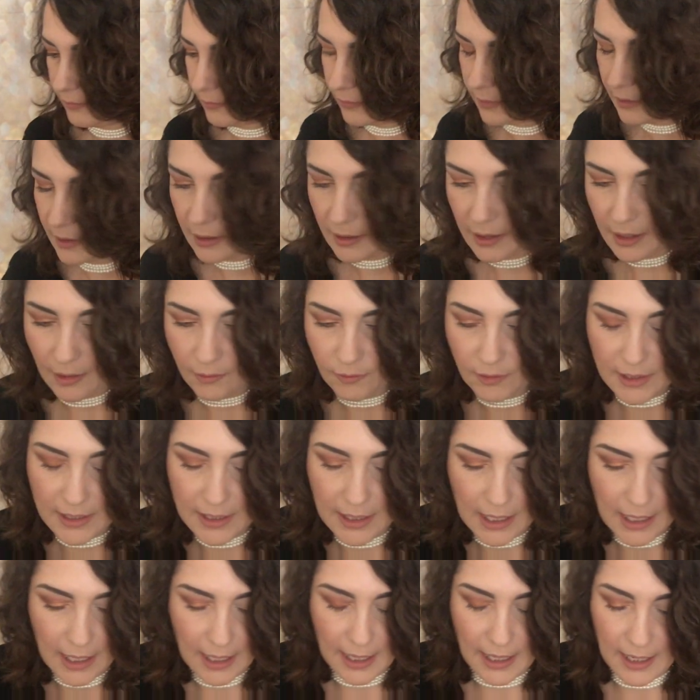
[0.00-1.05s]
I'm just
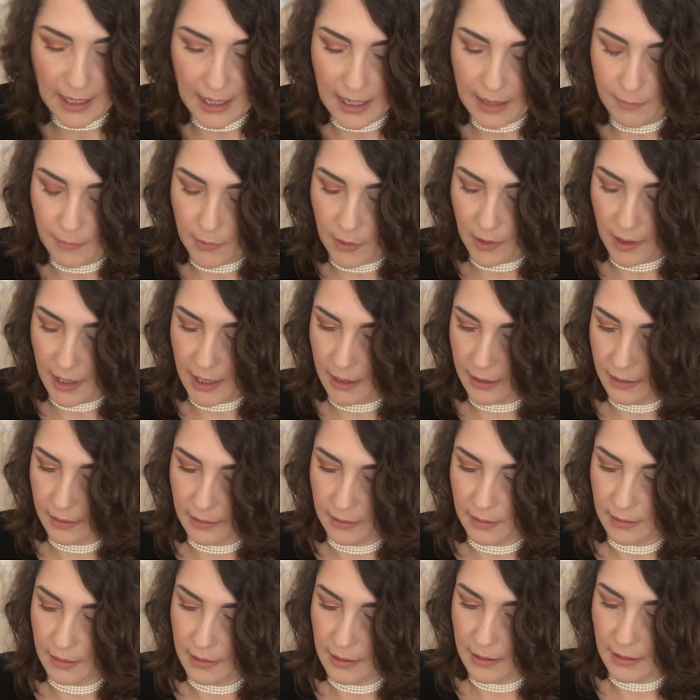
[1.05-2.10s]
going to clean my
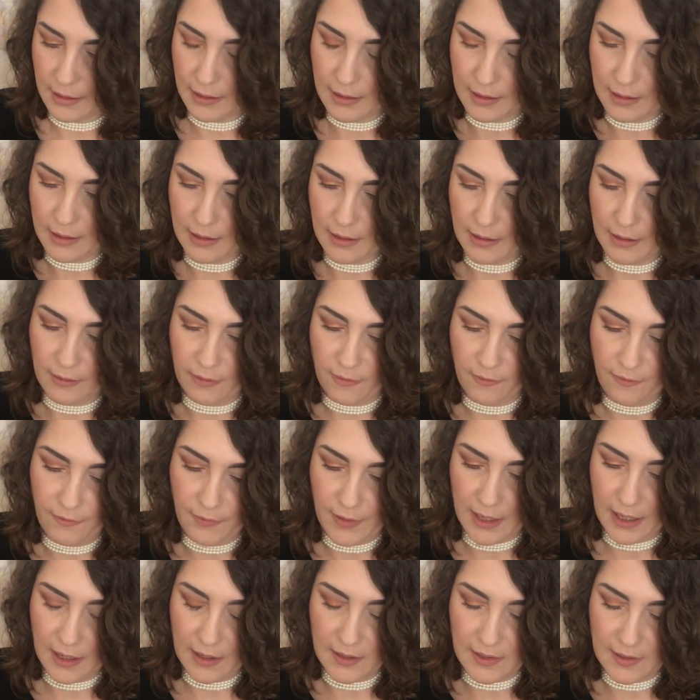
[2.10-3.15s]

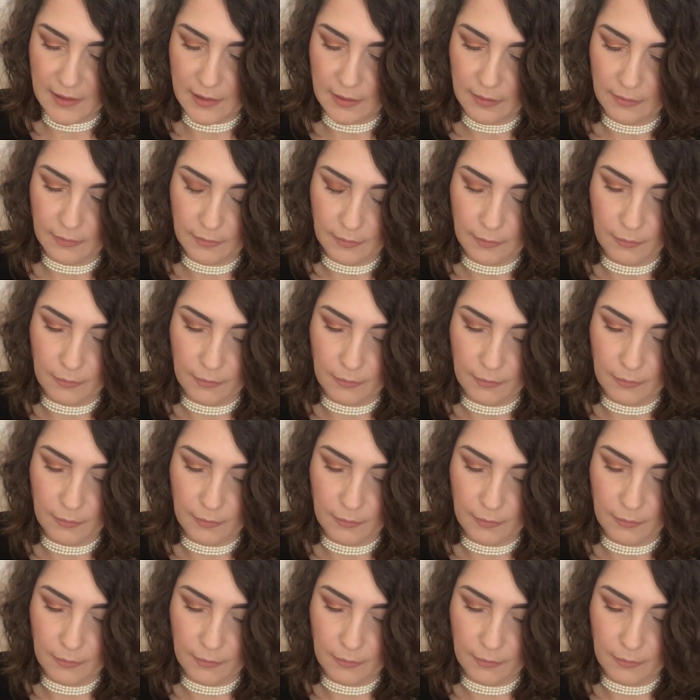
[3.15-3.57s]
fingers.